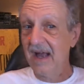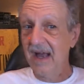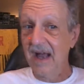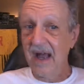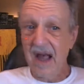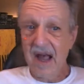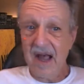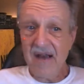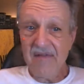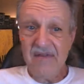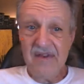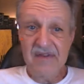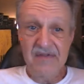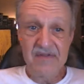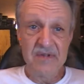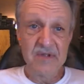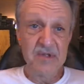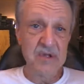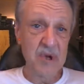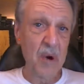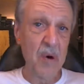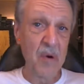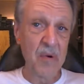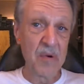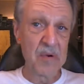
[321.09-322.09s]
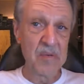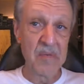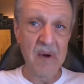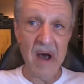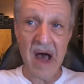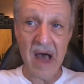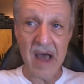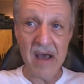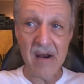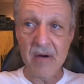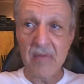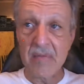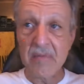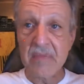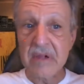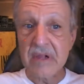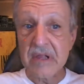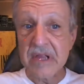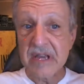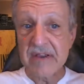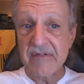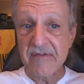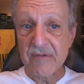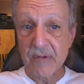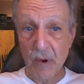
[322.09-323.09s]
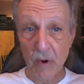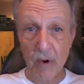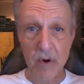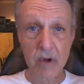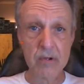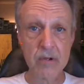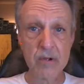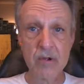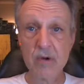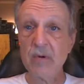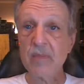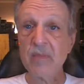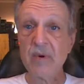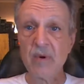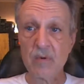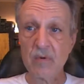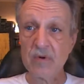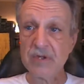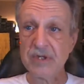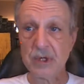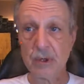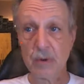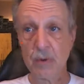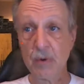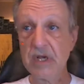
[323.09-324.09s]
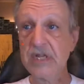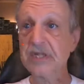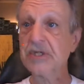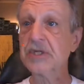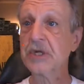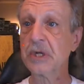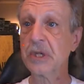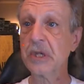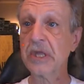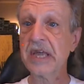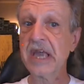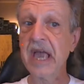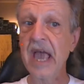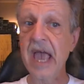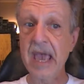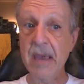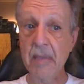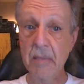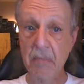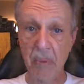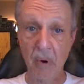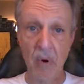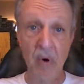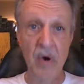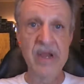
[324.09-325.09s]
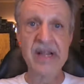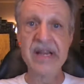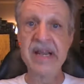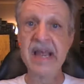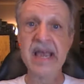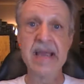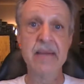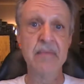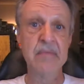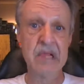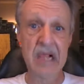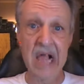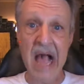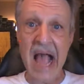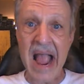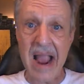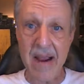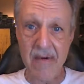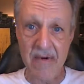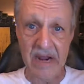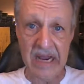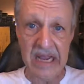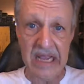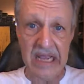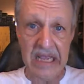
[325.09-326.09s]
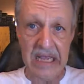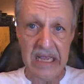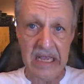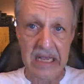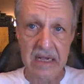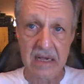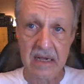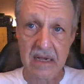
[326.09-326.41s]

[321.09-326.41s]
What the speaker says: I've even told him I don't believe Laura Loomer was originally a boy named Larry.